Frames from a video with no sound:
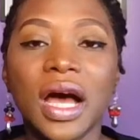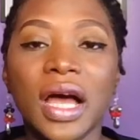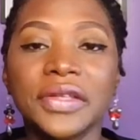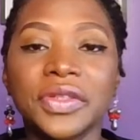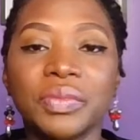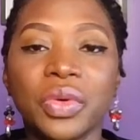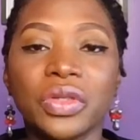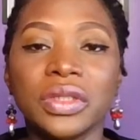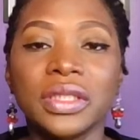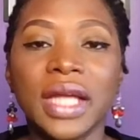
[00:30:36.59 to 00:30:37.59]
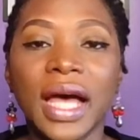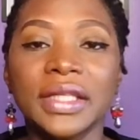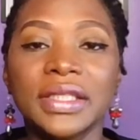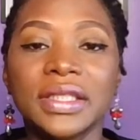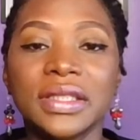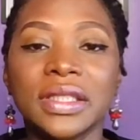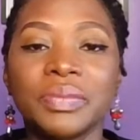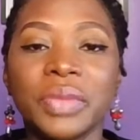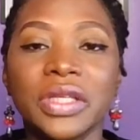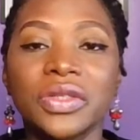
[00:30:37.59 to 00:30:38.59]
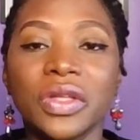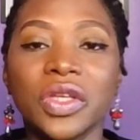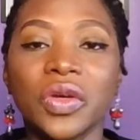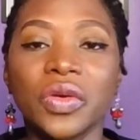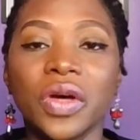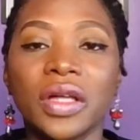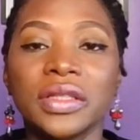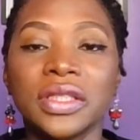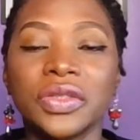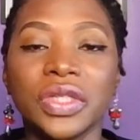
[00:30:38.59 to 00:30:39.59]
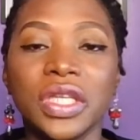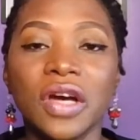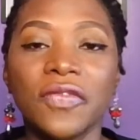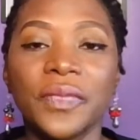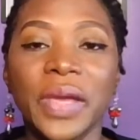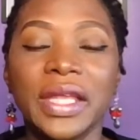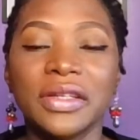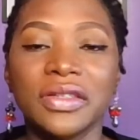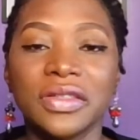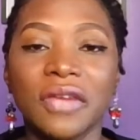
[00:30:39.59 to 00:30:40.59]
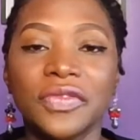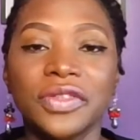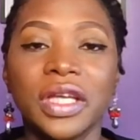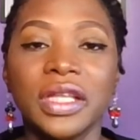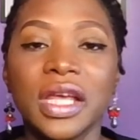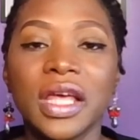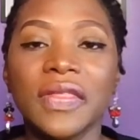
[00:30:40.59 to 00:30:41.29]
It's important that based on your degree of pain and suffering,